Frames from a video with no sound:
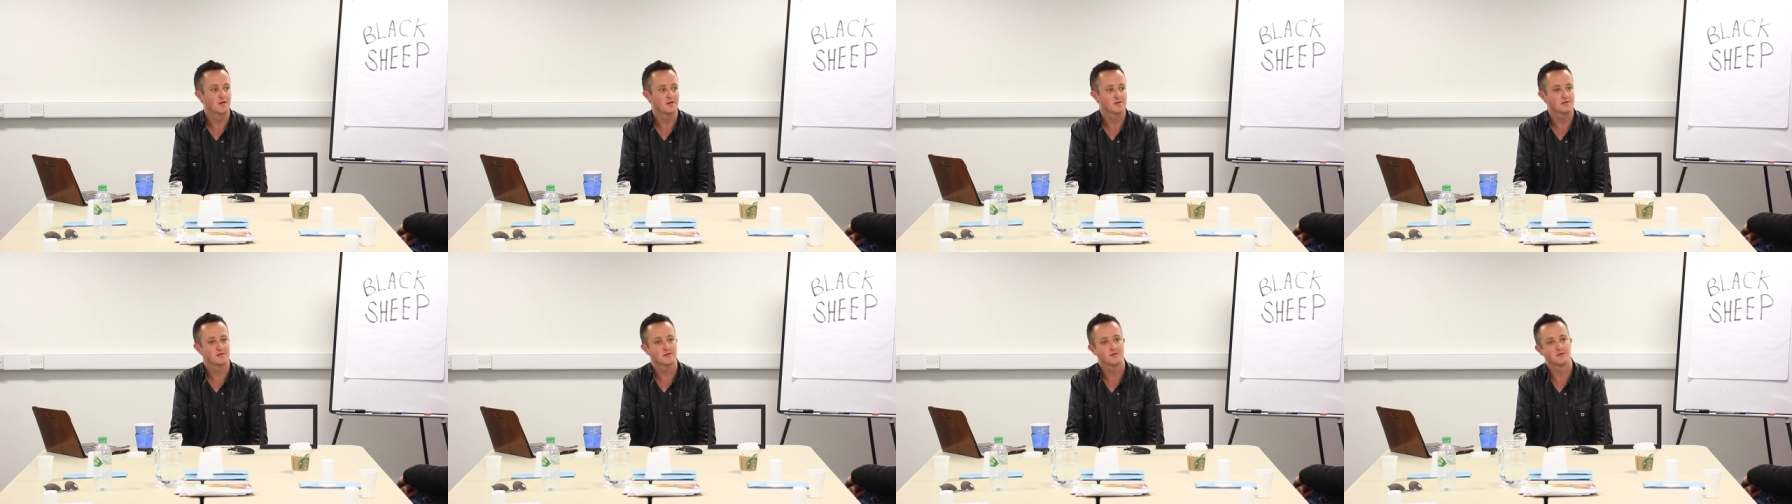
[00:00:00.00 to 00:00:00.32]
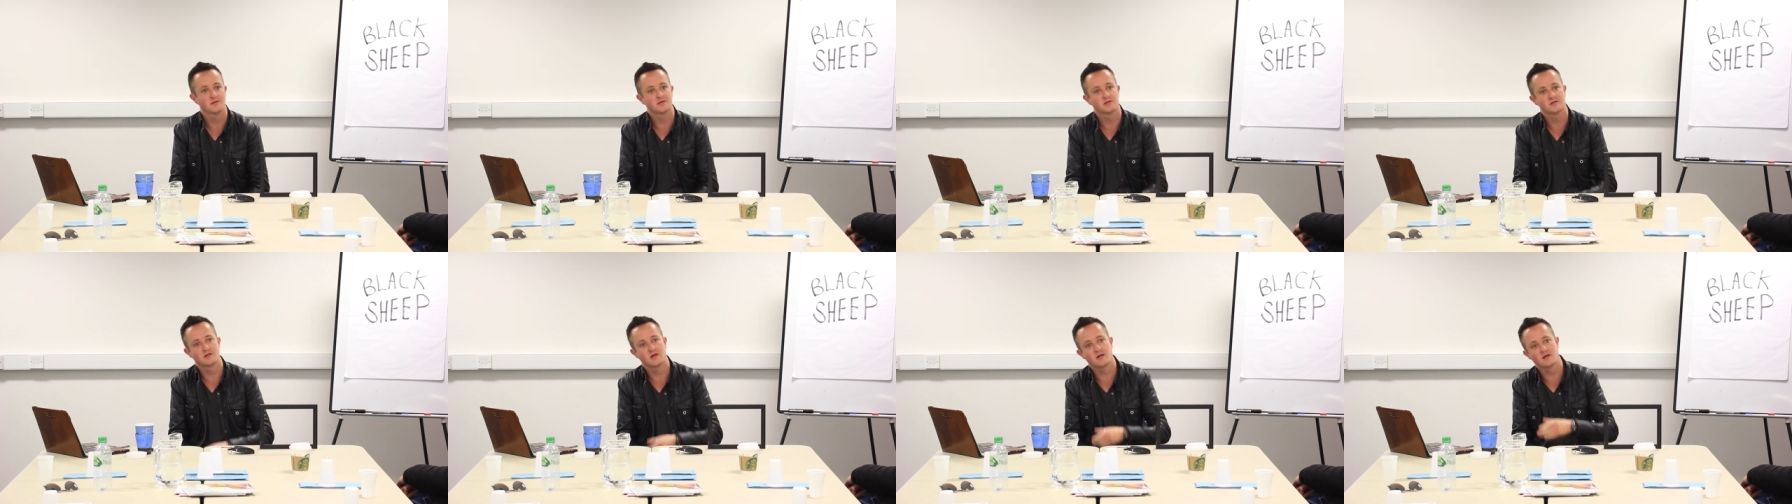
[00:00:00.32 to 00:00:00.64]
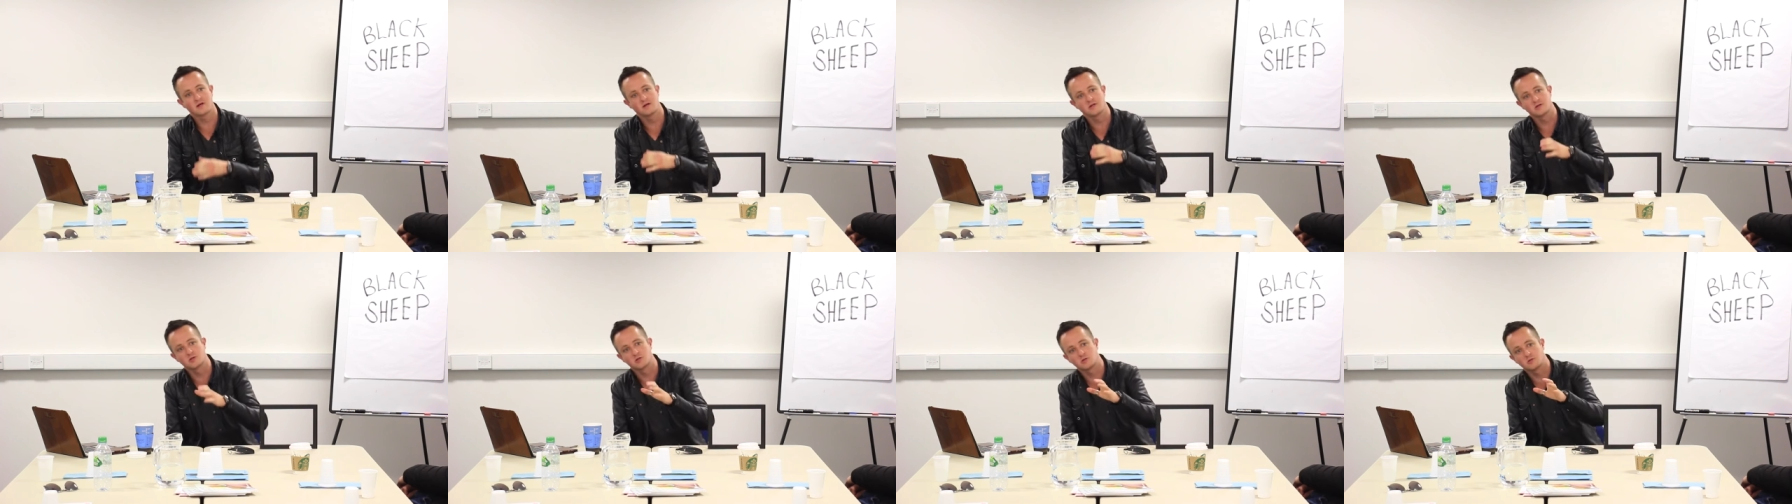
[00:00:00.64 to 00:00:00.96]
Yeah. So the
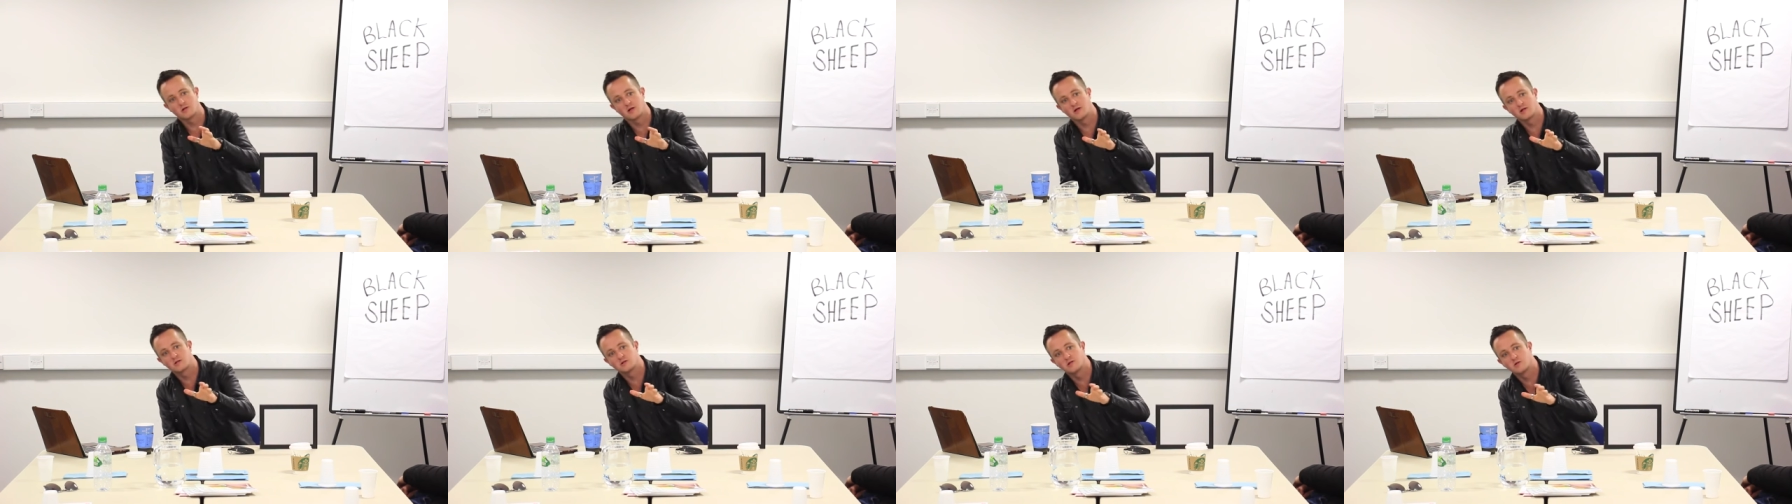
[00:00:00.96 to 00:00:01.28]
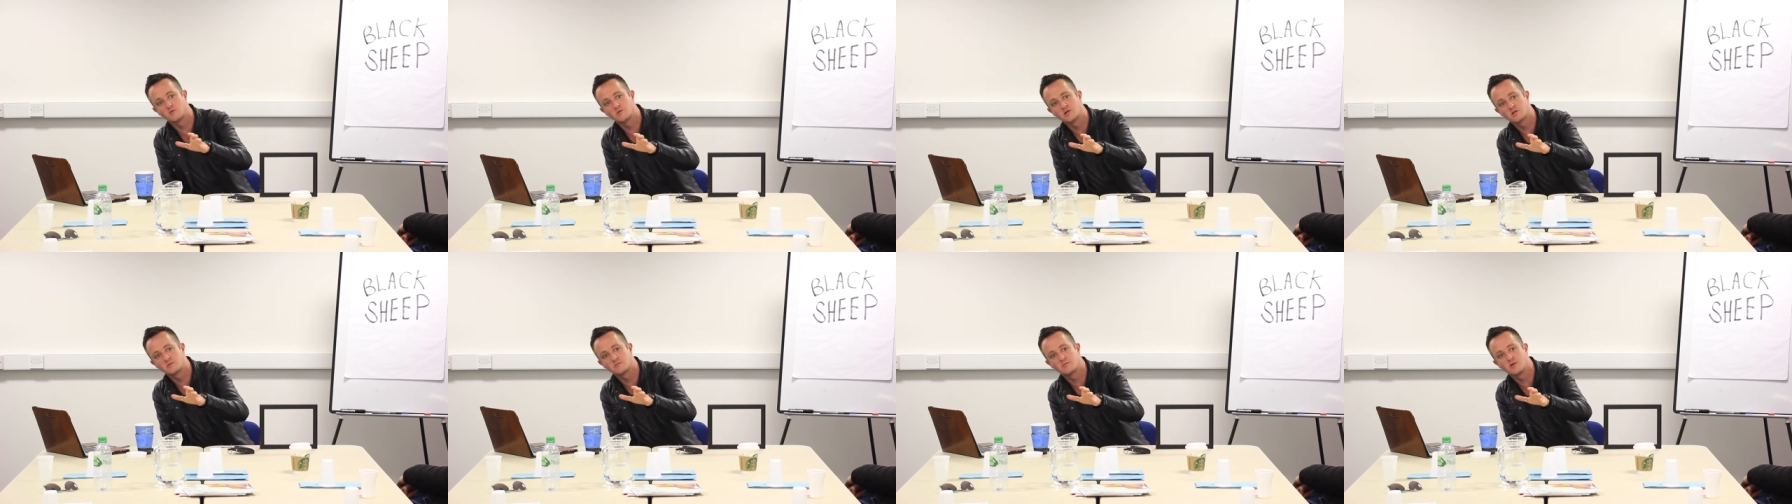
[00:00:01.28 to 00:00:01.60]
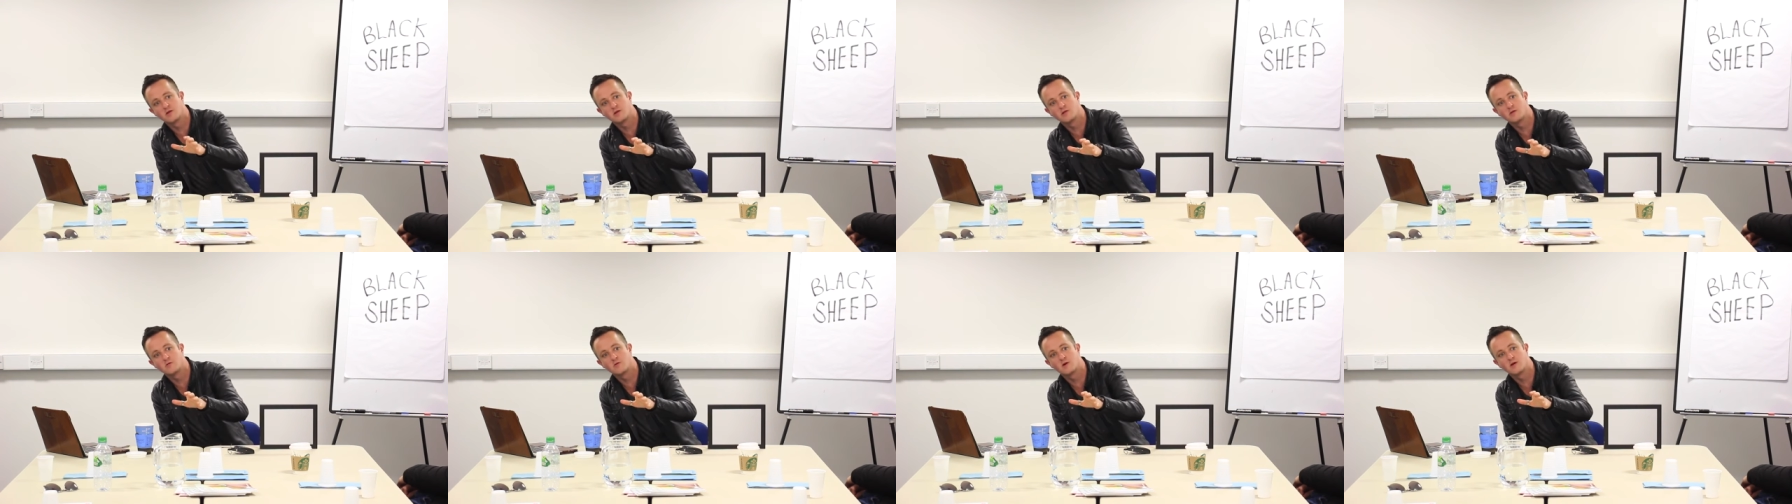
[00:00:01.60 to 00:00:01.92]
second strategy,
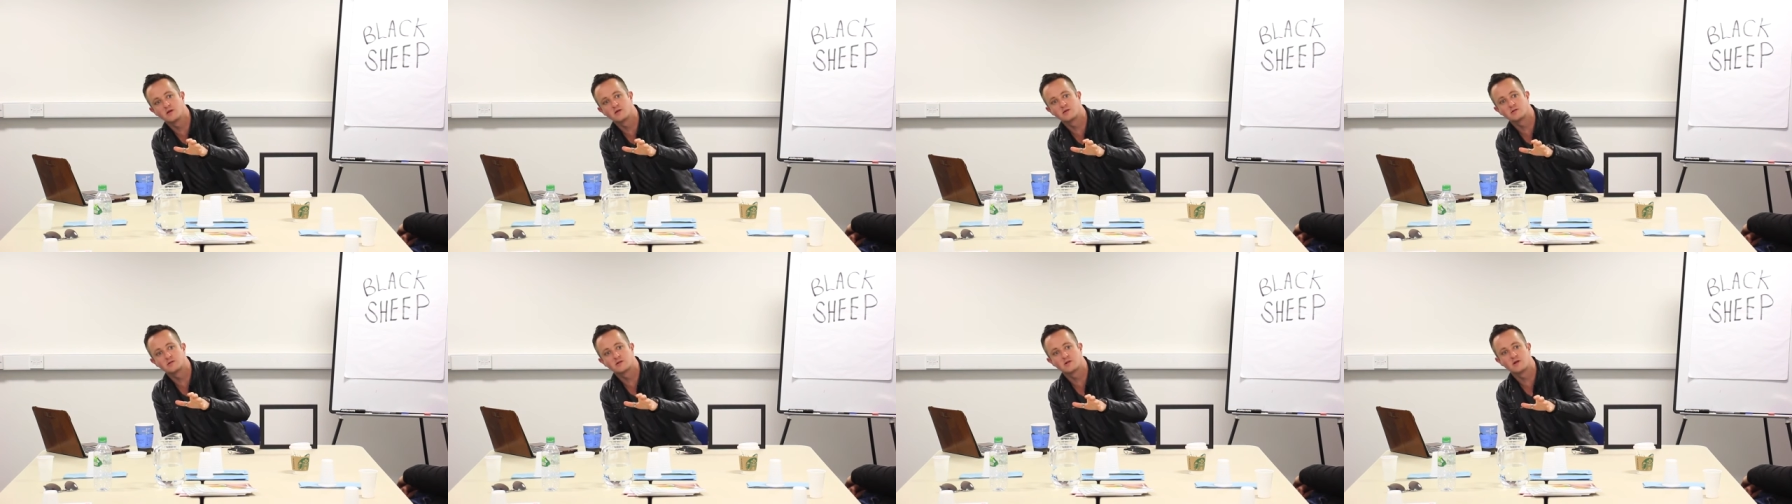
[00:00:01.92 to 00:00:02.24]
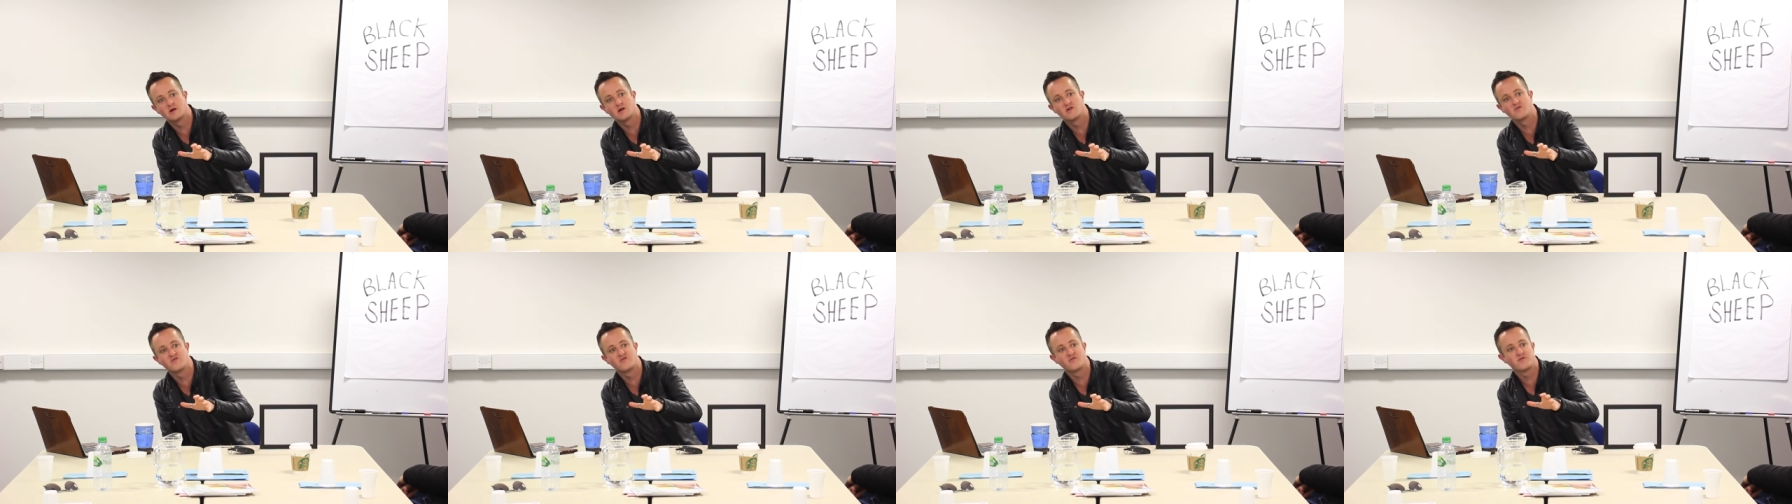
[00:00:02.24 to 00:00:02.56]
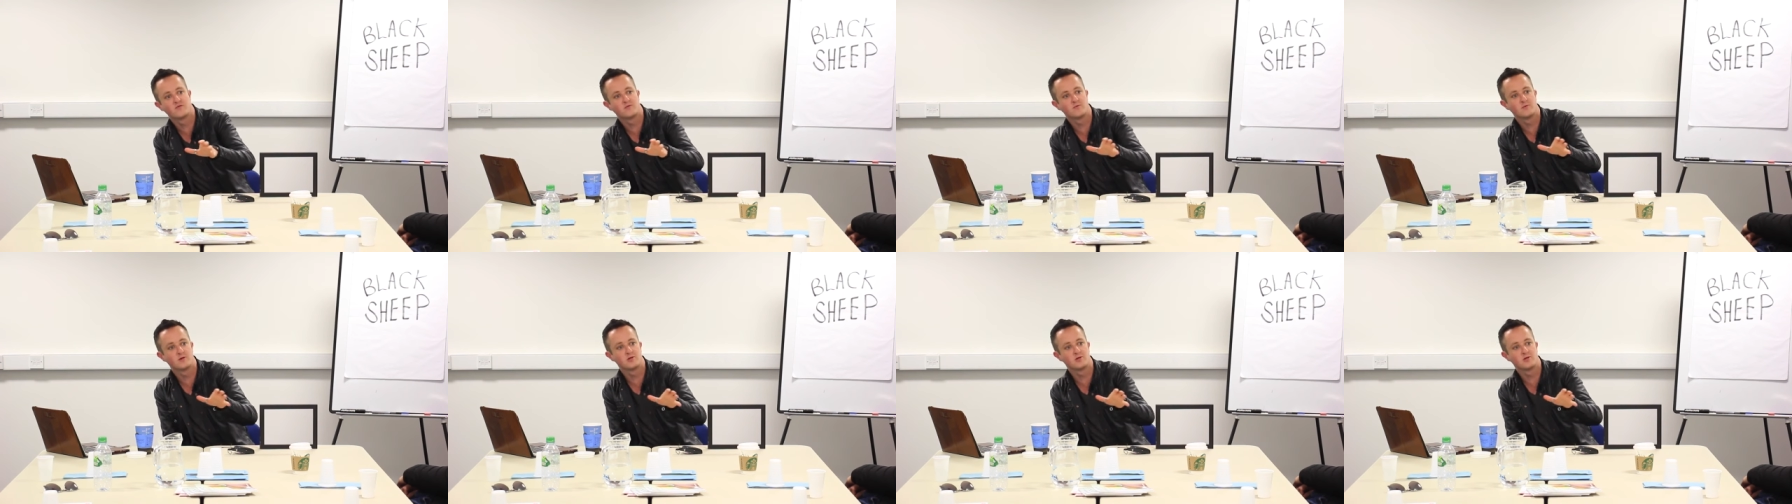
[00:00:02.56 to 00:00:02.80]
which PUAs love,